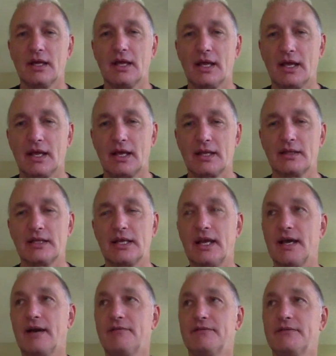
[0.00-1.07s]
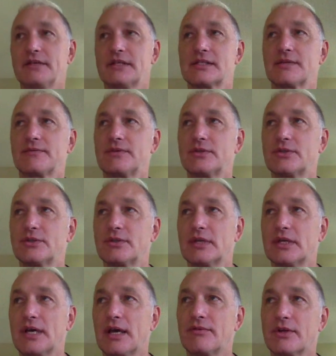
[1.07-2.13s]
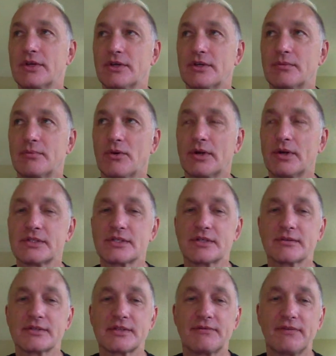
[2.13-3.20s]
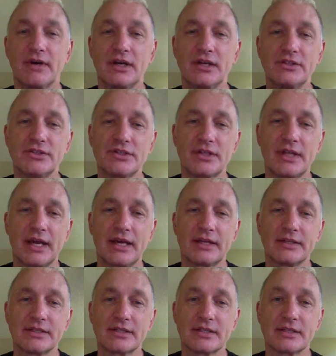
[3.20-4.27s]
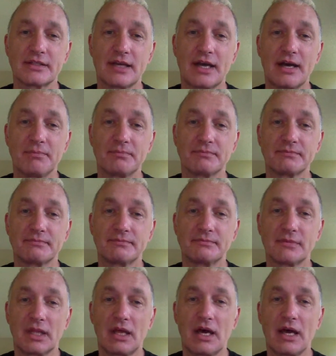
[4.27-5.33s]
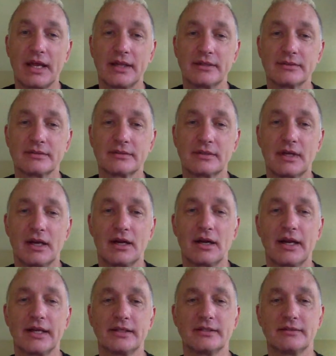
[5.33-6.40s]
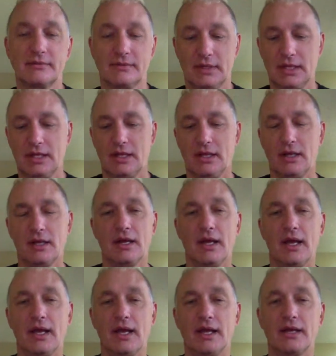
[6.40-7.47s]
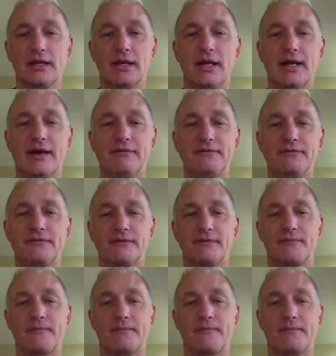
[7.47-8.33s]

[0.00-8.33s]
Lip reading: And the F is, if you do the Every Good Boy Deserves Fudge, that is the top line, all right? And an F